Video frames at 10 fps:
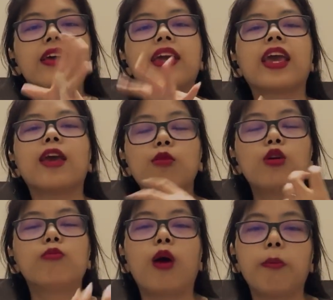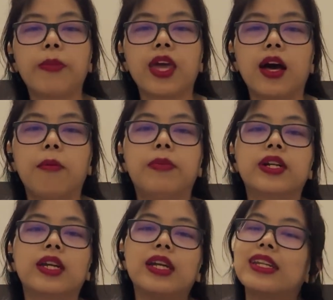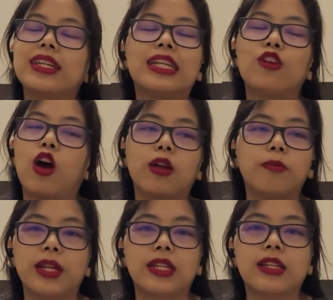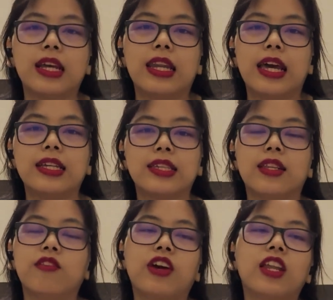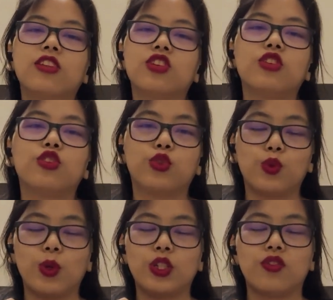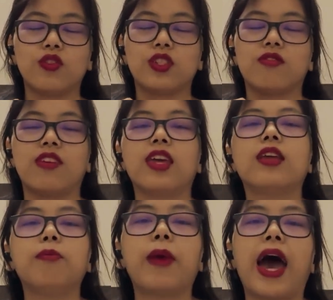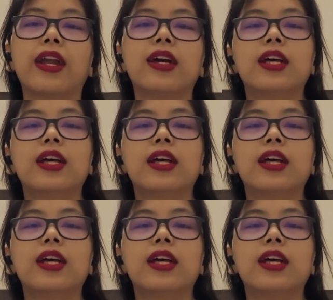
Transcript: came on popping up, but it did not materialize, and the financial situation was very bad.